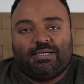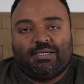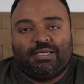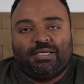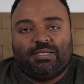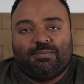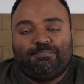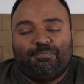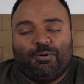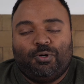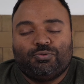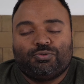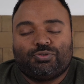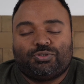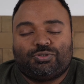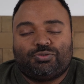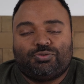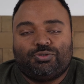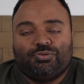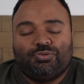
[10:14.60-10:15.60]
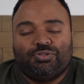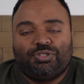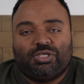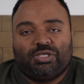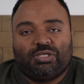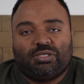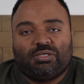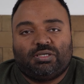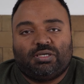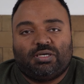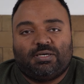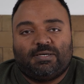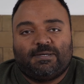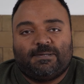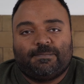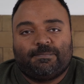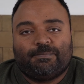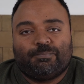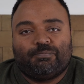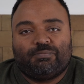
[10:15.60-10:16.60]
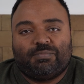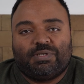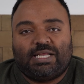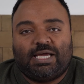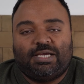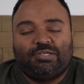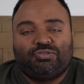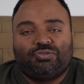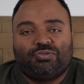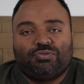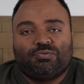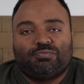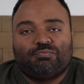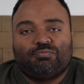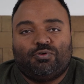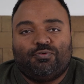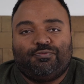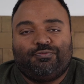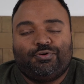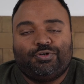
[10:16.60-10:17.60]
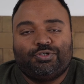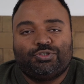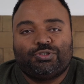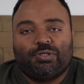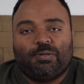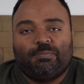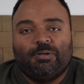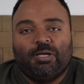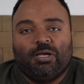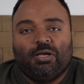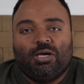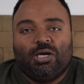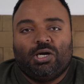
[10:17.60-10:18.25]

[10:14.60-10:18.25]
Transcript: in post using Lightroom or Photoshop,